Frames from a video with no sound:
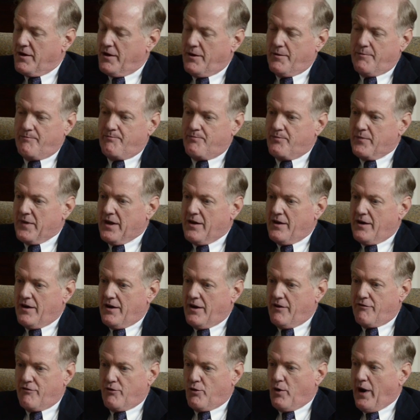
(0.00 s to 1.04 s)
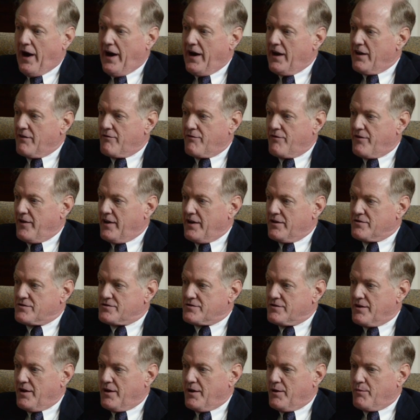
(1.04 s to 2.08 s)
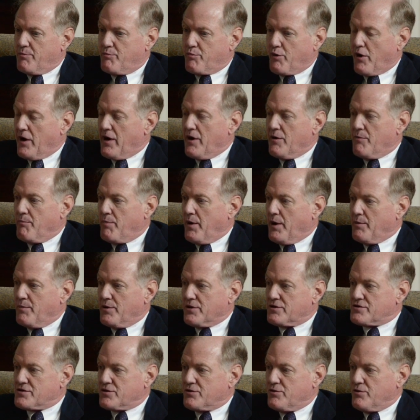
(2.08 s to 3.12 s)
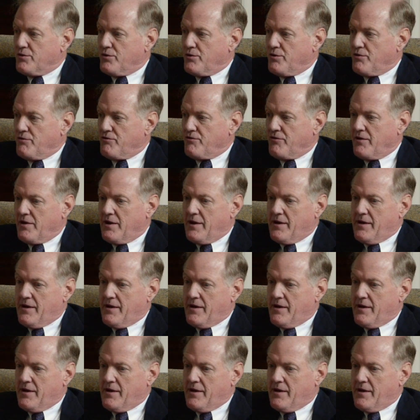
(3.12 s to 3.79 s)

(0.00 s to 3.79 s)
a variety of things, prayer in public schools,